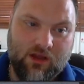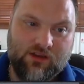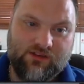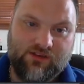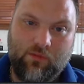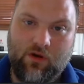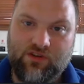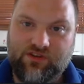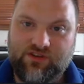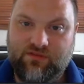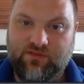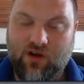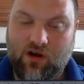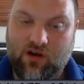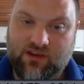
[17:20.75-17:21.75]
So once you've
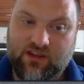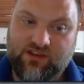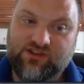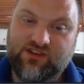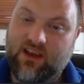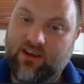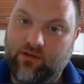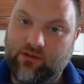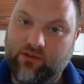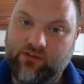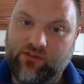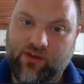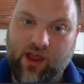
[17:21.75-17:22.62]
got your channels